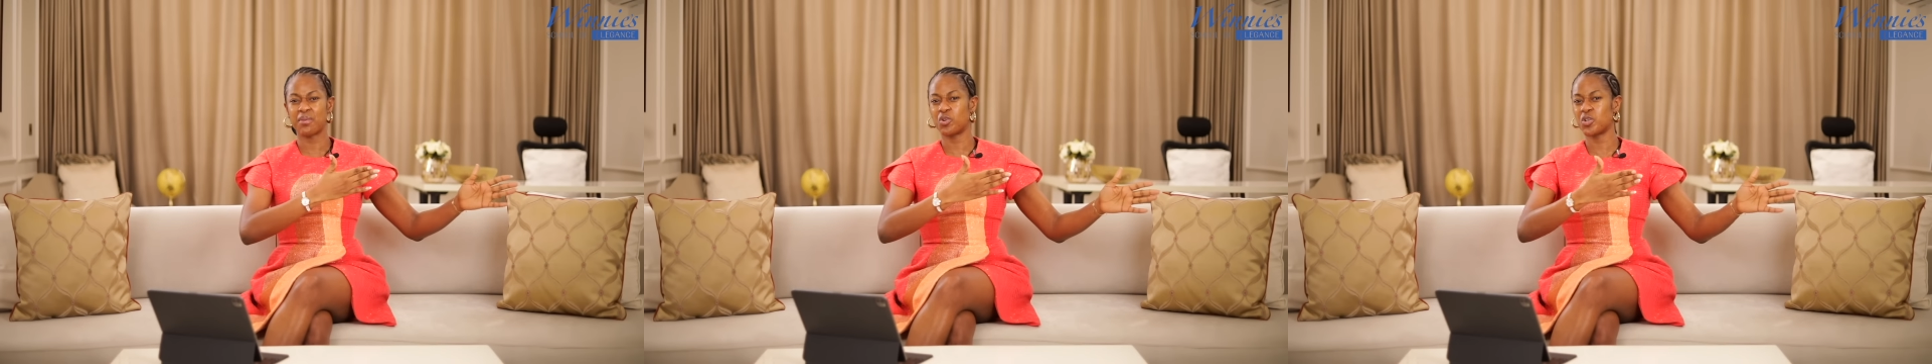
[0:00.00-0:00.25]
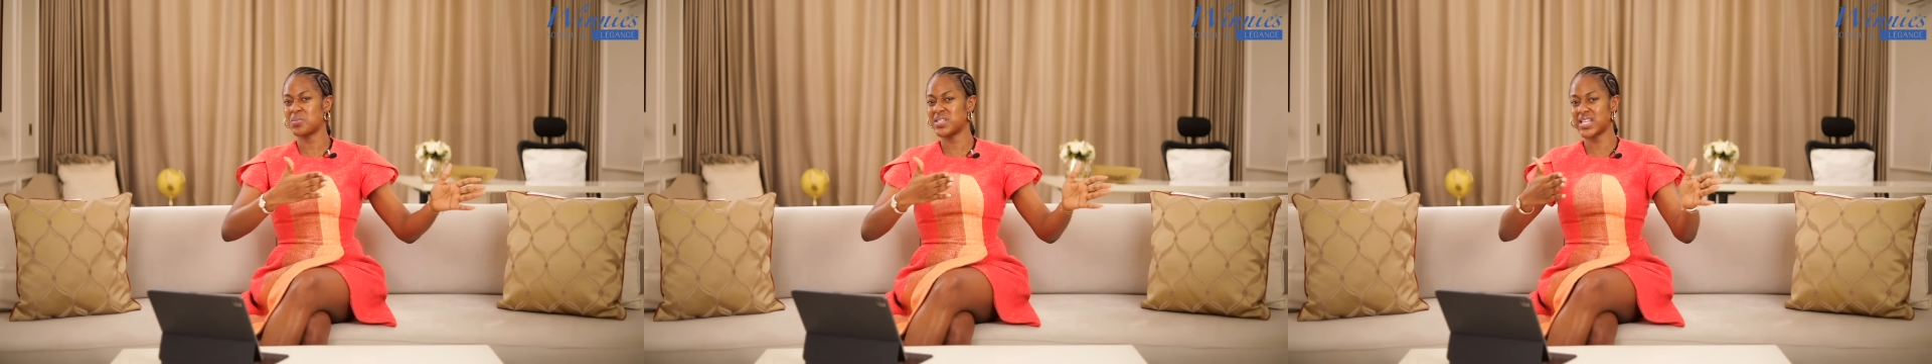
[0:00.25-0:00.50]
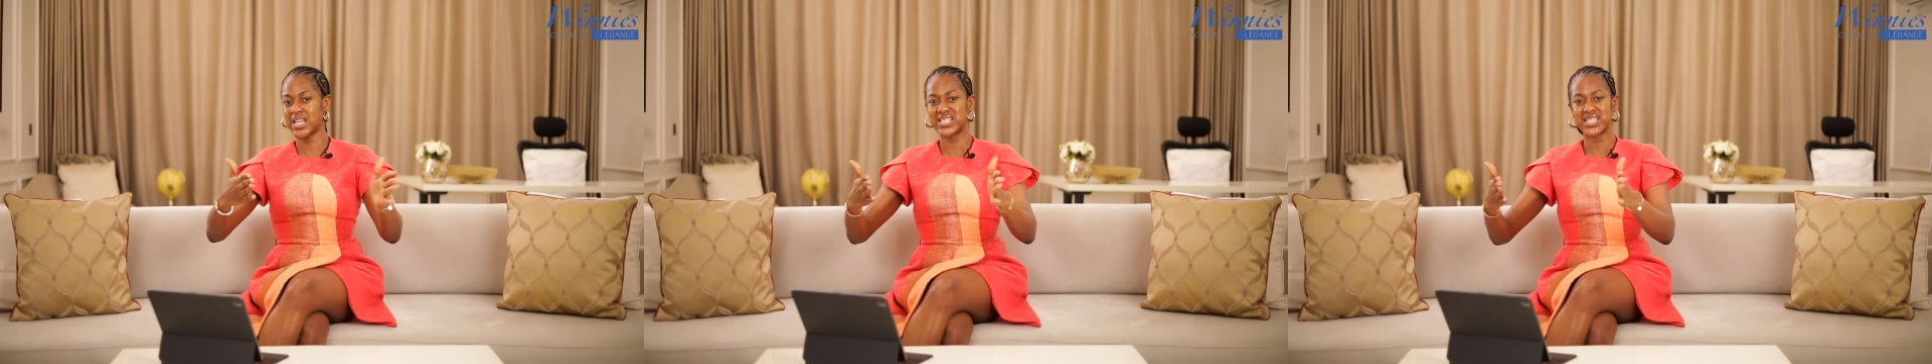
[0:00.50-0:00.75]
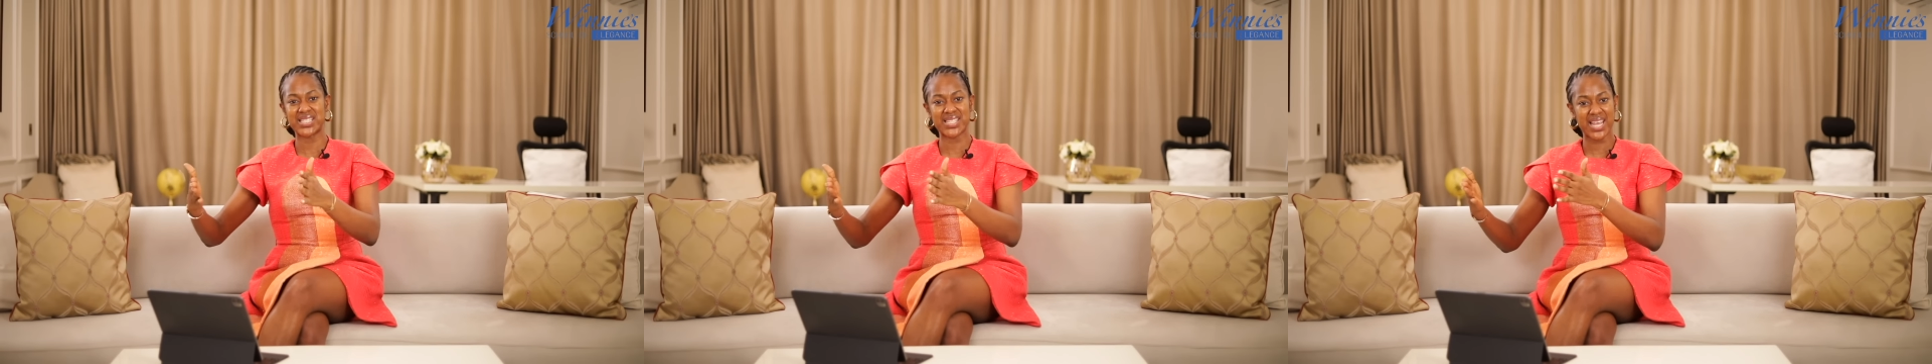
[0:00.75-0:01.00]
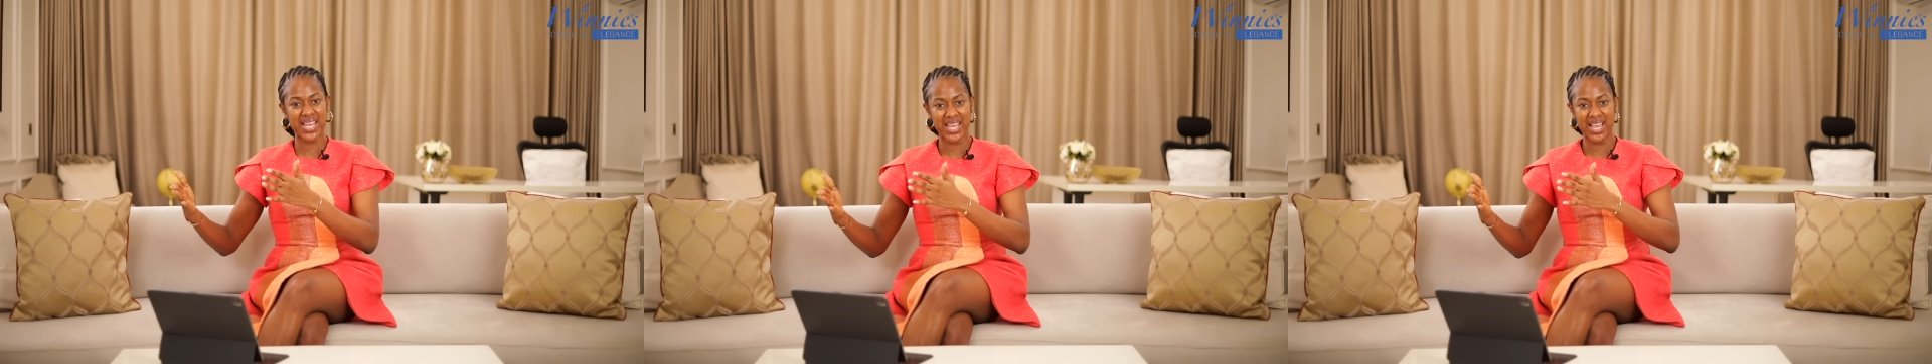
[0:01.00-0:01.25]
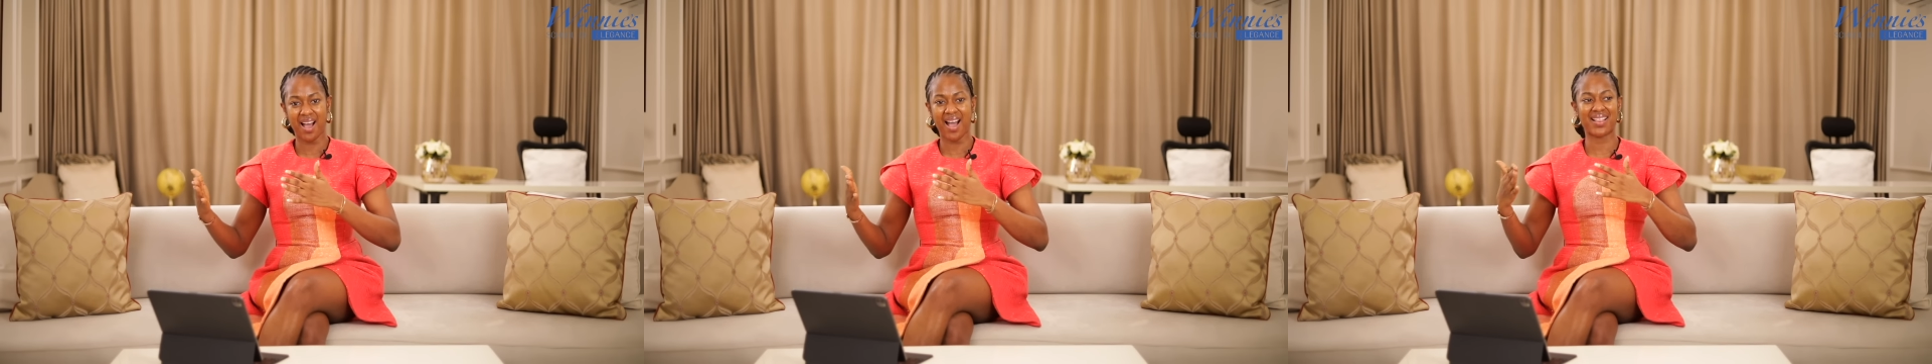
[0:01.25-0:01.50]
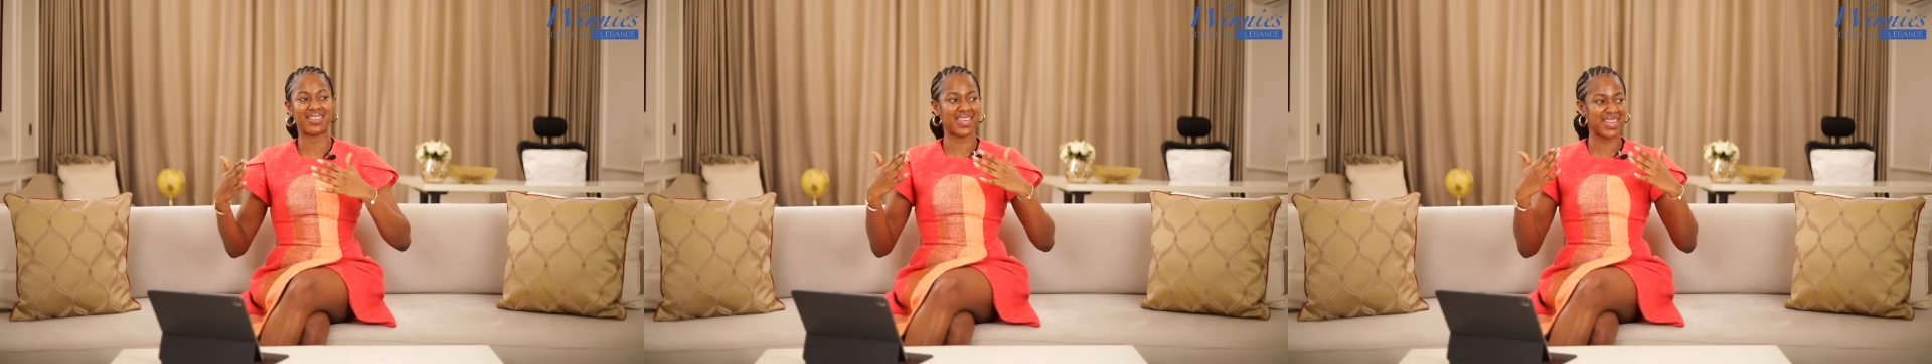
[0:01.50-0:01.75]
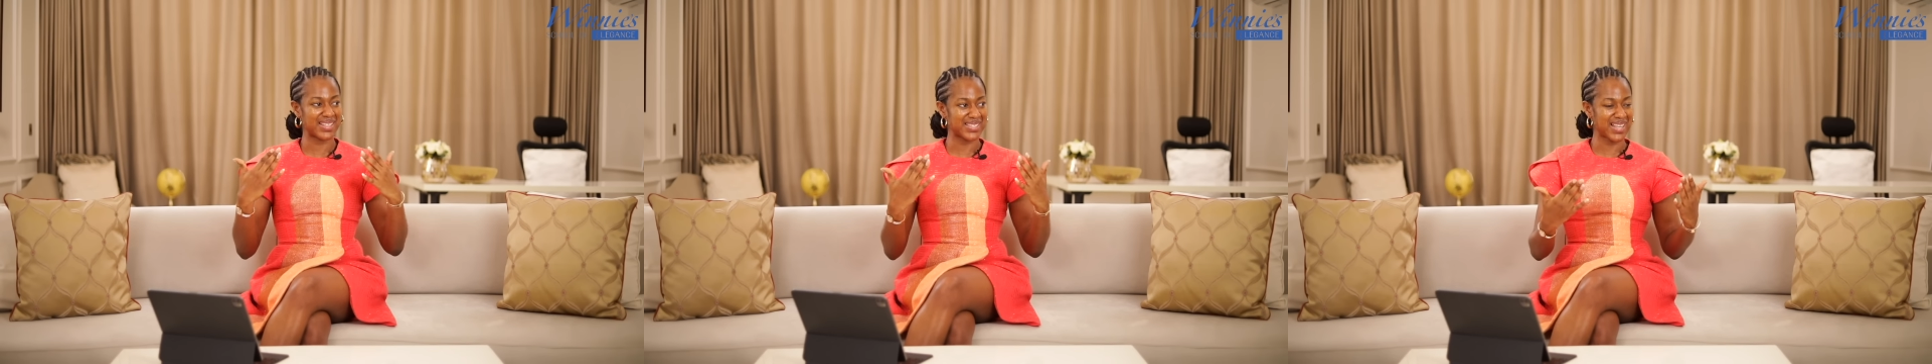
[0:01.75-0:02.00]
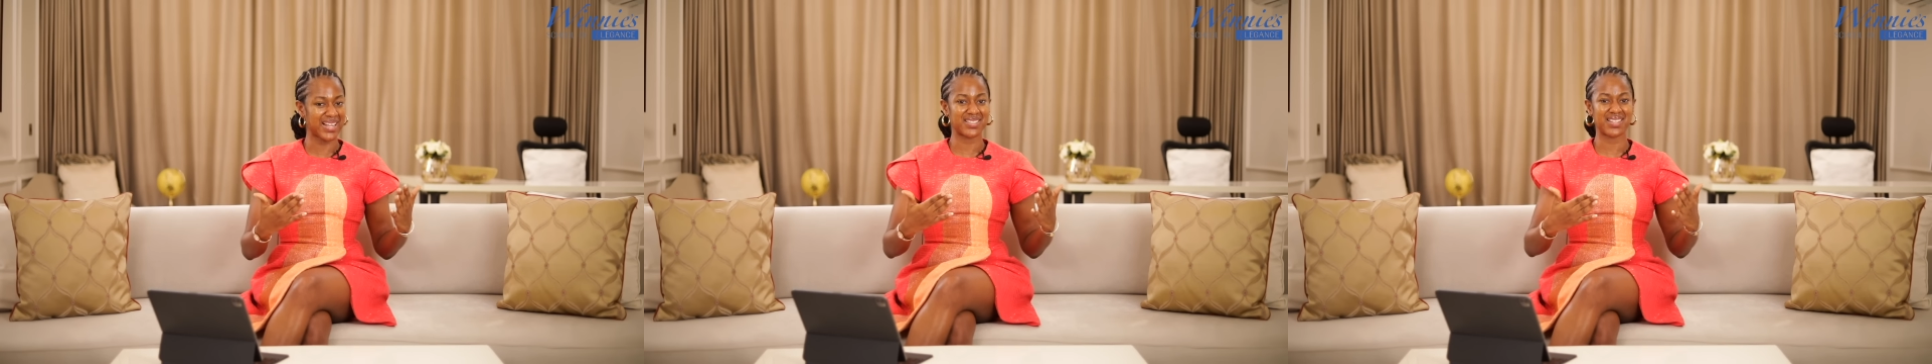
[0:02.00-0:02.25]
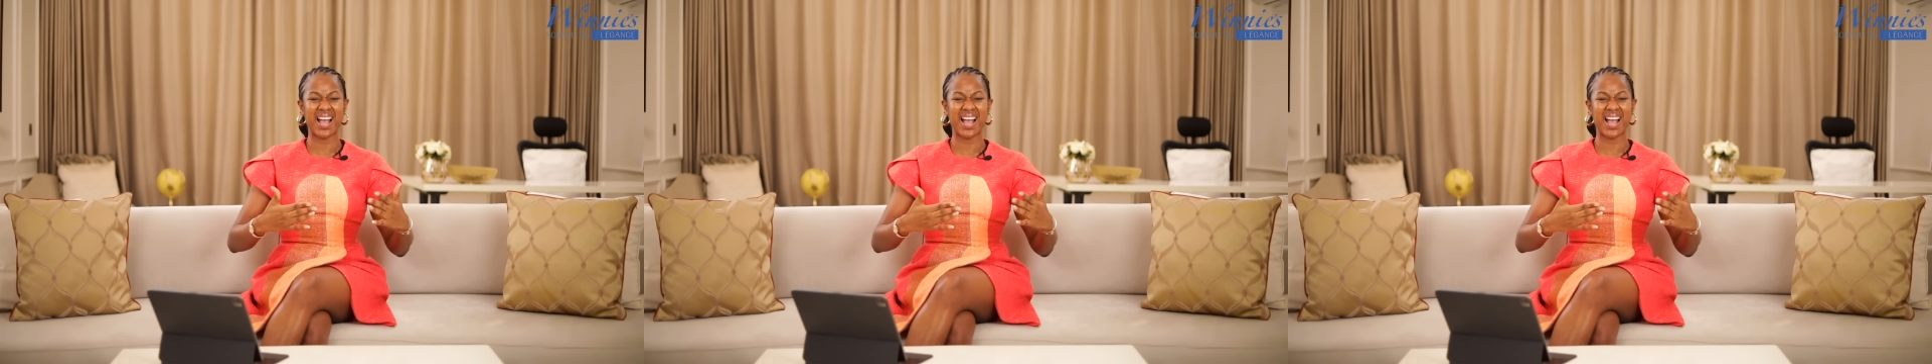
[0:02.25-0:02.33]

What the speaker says: I'm going to be saying today are things that